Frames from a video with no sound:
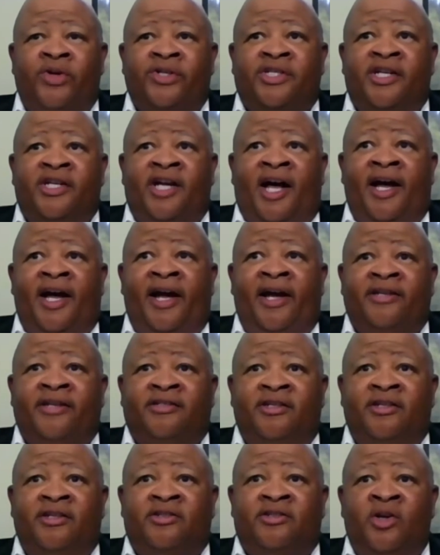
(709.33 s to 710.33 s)
question I
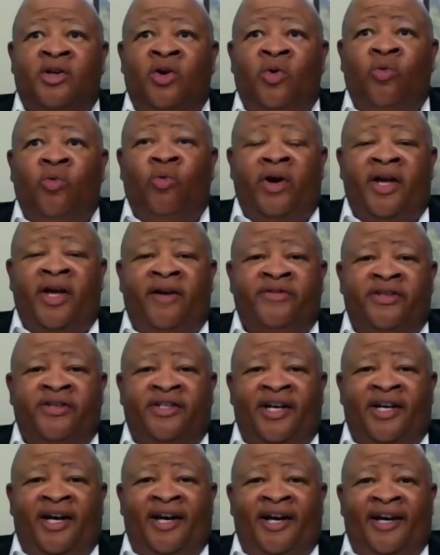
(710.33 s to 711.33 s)
ask is, what have
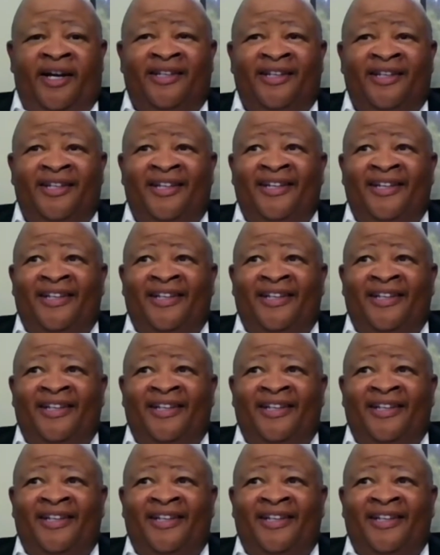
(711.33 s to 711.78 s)
you done?